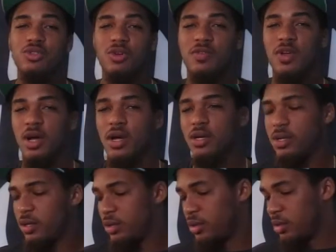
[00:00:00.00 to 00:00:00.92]
to have
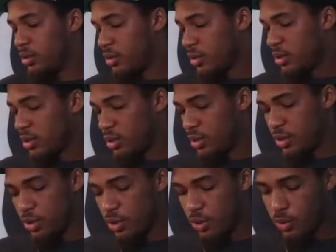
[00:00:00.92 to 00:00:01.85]
gotten,
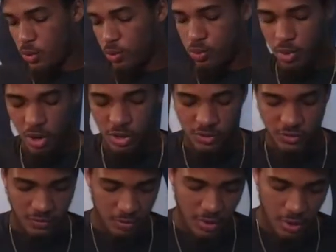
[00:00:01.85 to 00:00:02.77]
you know, products
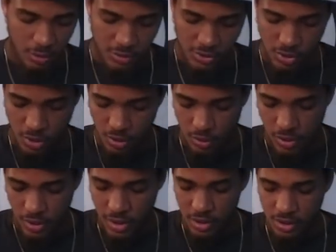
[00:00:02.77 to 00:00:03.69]
from them.
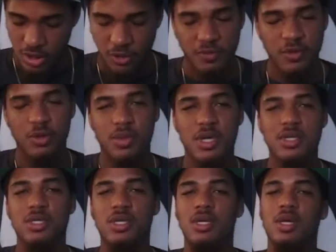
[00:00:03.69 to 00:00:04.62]
So definitely
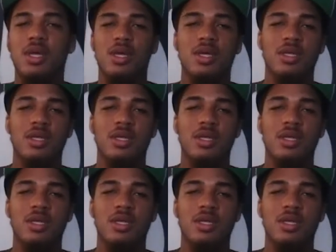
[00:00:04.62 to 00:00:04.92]
amazing.